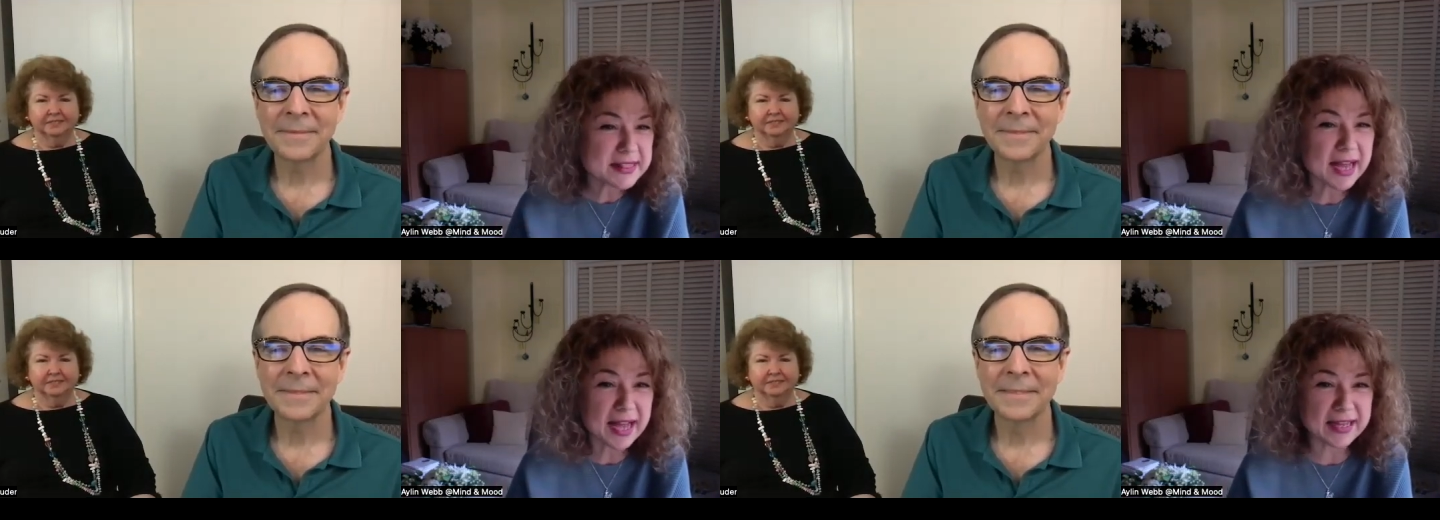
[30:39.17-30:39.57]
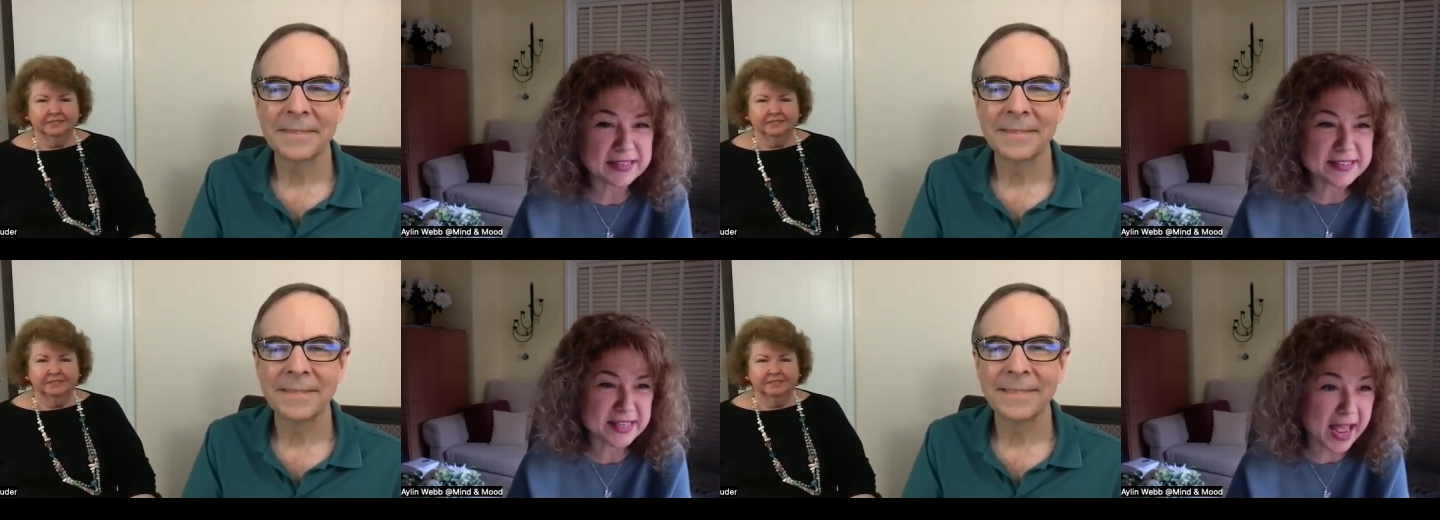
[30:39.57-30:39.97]

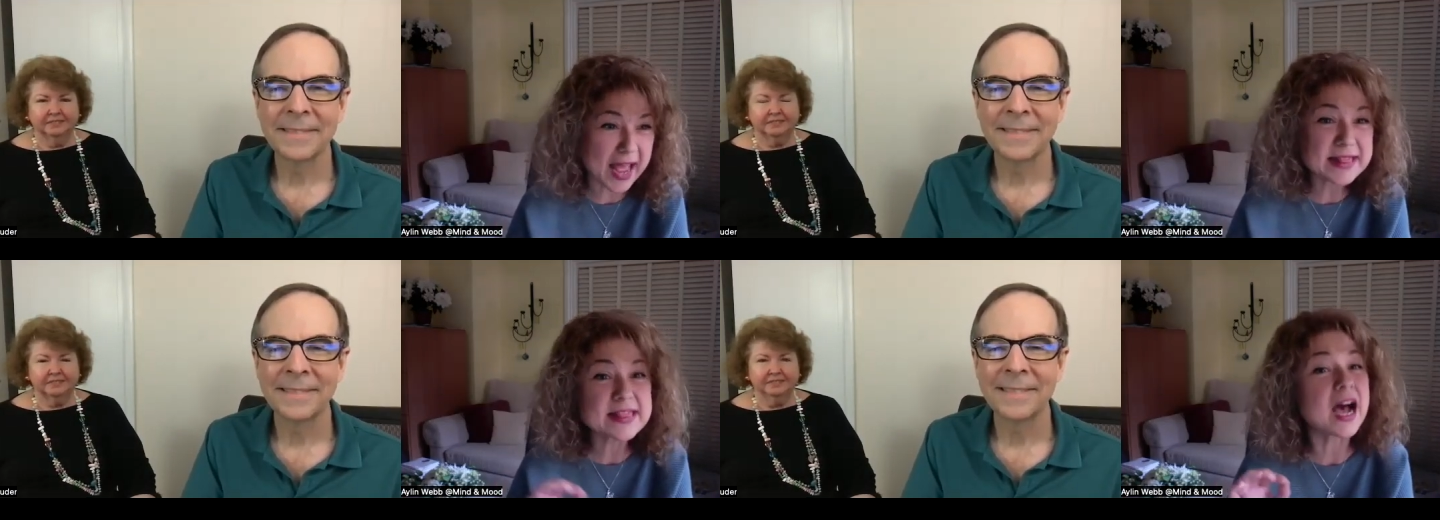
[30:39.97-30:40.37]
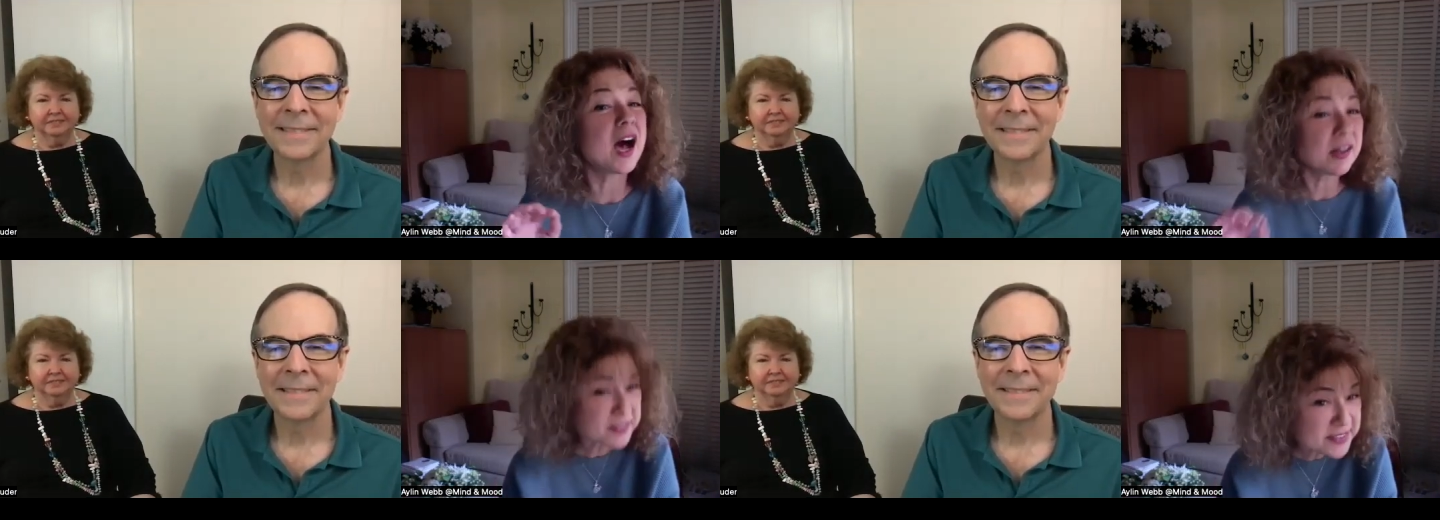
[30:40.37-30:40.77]
Speaker 1: that and
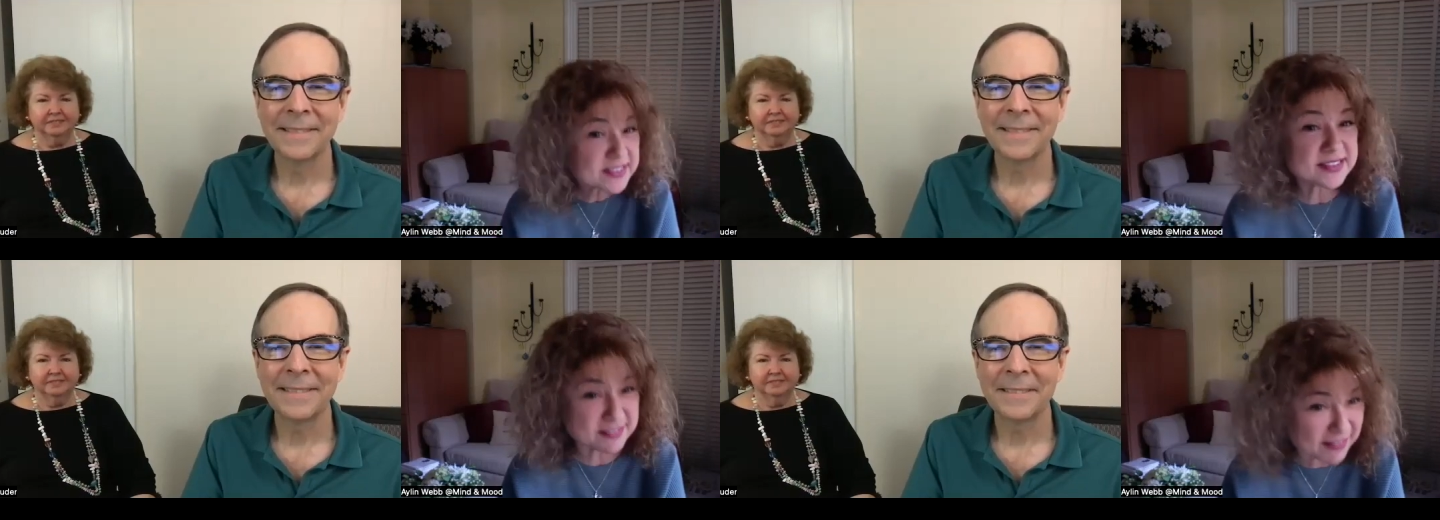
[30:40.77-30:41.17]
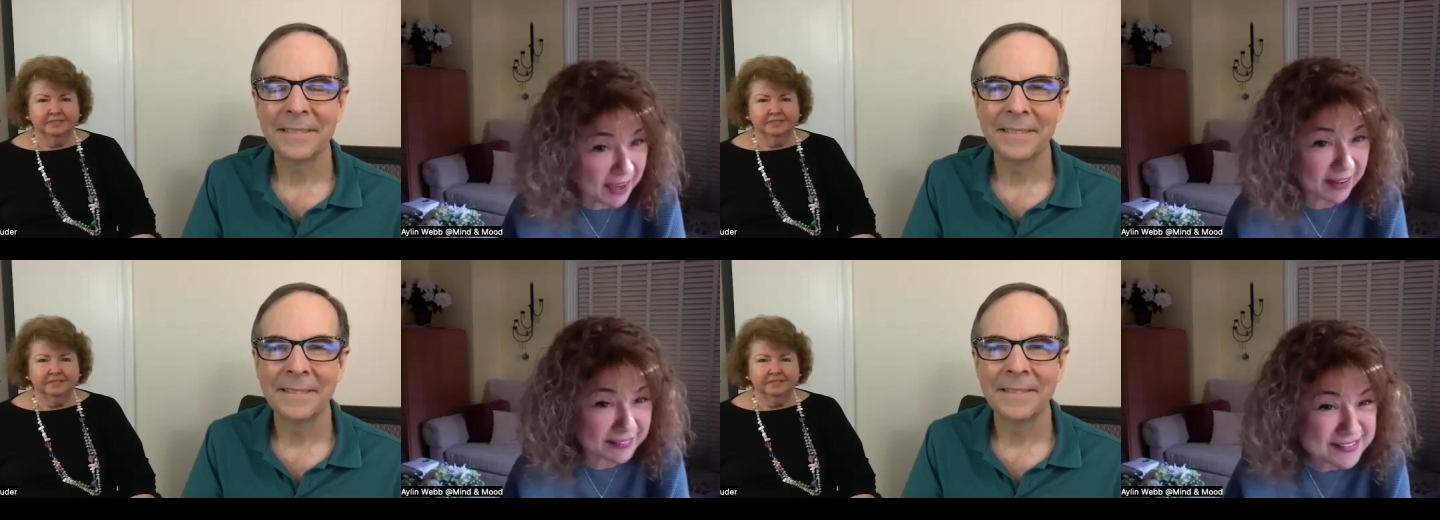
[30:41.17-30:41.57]
answer
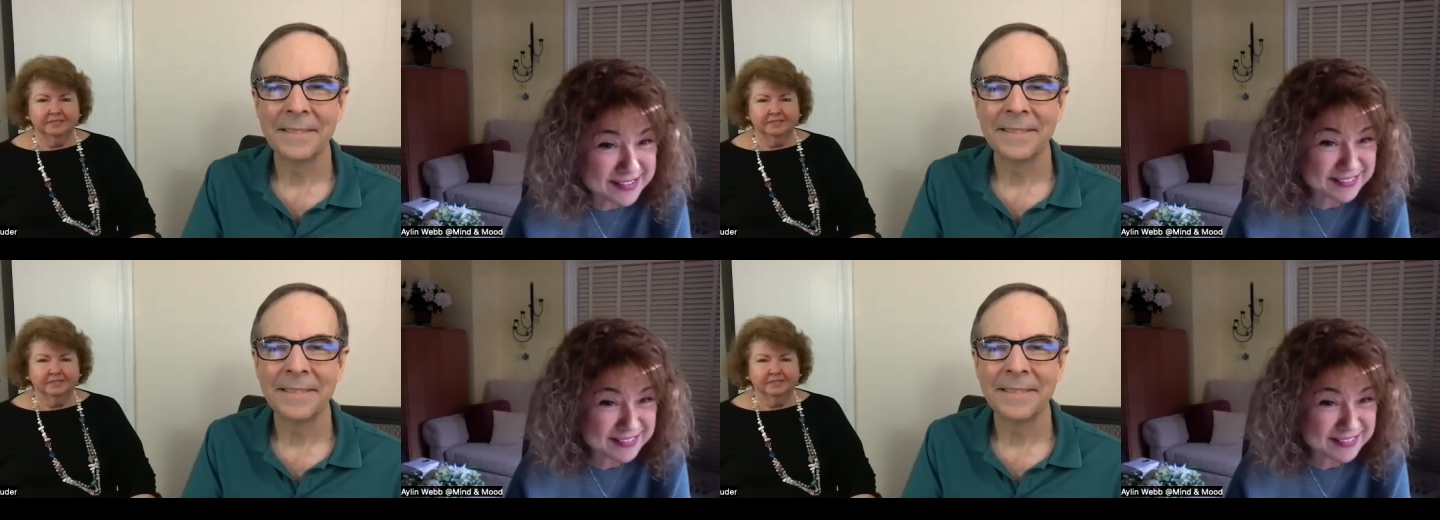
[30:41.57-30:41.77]
that,